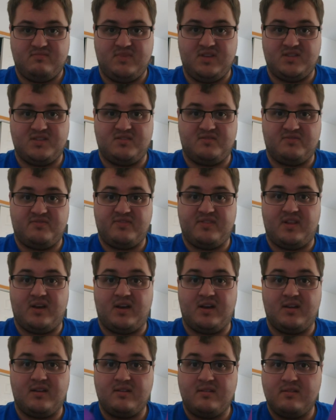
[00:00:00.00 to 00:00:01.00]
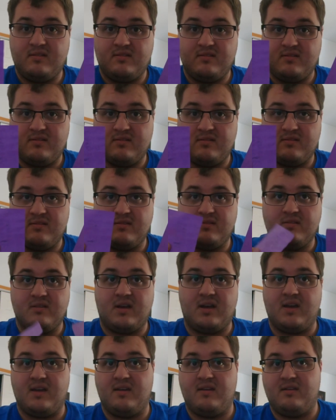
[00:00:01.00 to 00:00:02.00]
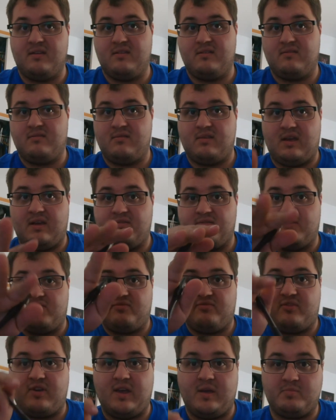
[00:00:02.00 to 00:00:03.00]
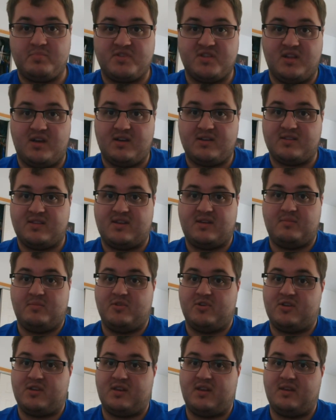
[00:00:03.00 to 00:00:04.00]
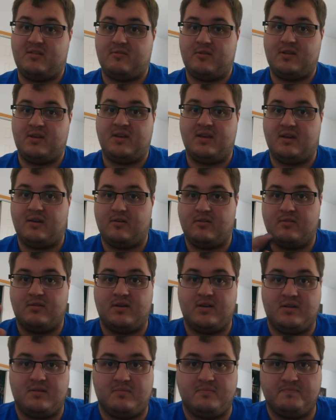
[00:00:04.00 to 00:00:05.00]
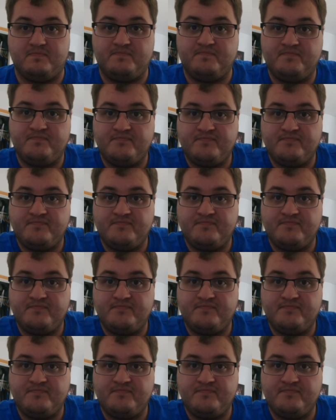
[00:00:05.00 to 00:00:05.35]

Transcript: isn't flawed. I have the Fraps log that I'm looking at right now.